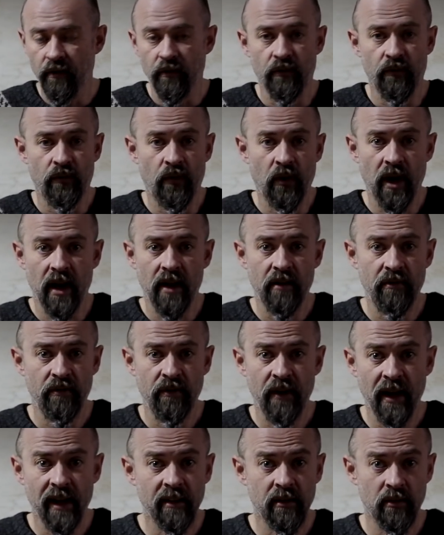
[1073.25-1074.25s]
For a
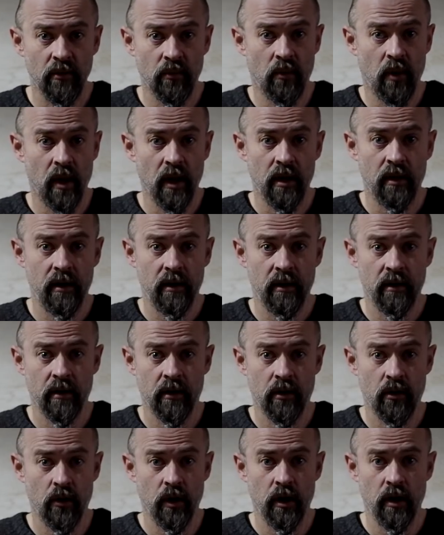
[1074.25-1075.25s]
flat wire
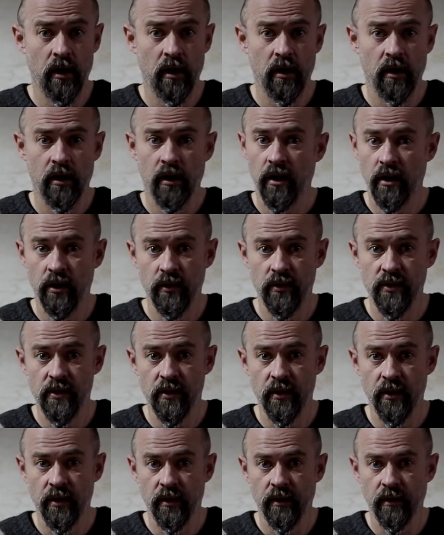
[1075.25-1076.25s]
coil
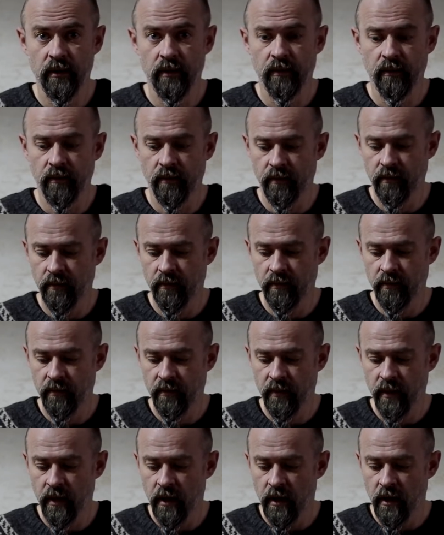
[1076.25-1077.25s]
user,
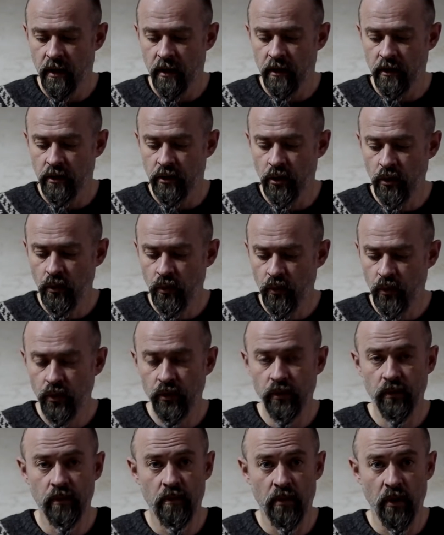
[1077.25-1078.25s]
you
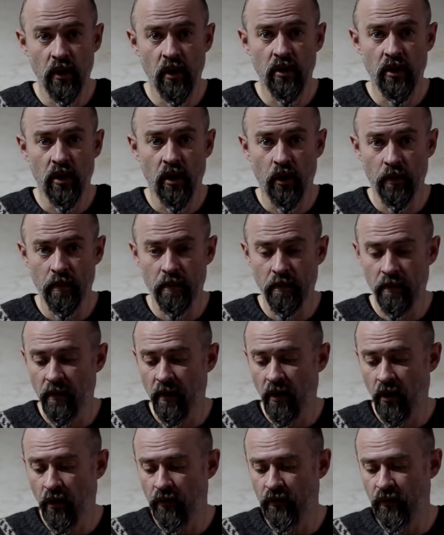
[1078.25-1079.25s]
would block
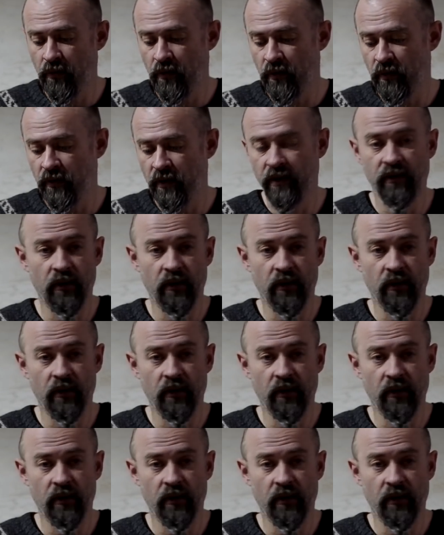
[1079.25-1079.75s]
off the